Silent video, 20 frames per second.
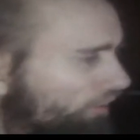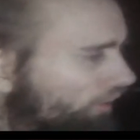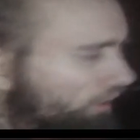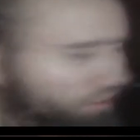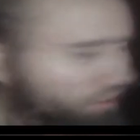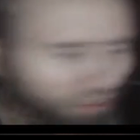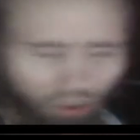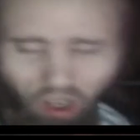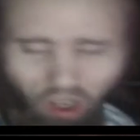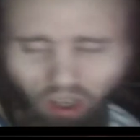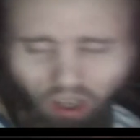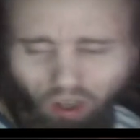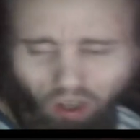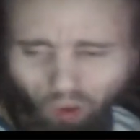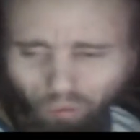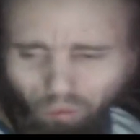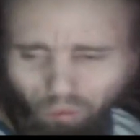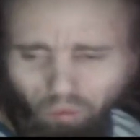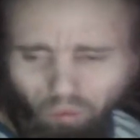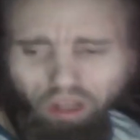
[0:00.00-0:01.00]
shit's done and
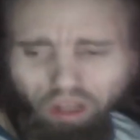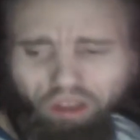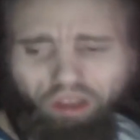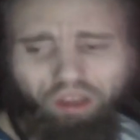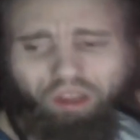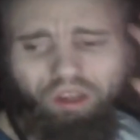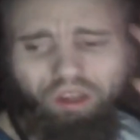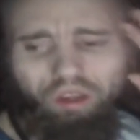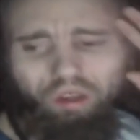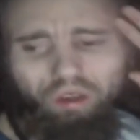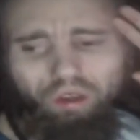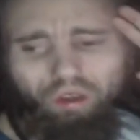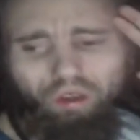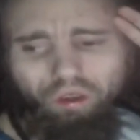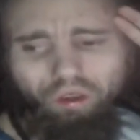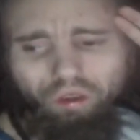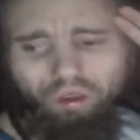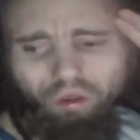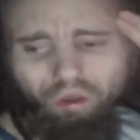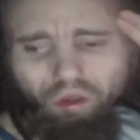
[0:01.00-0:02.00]
over
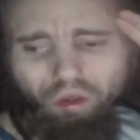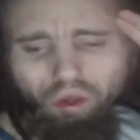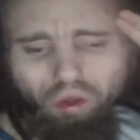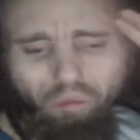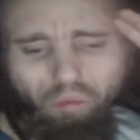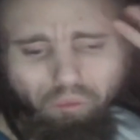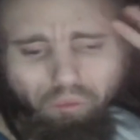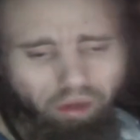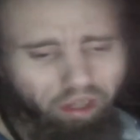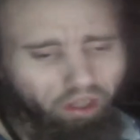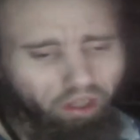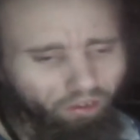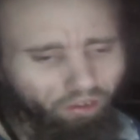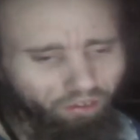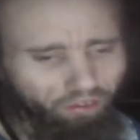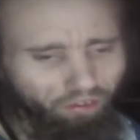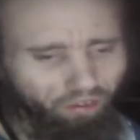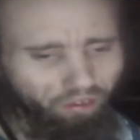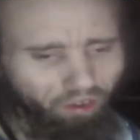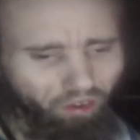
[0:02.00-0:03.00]
with,
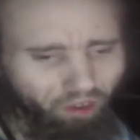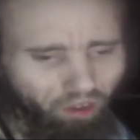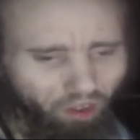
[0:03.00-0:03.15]
peace.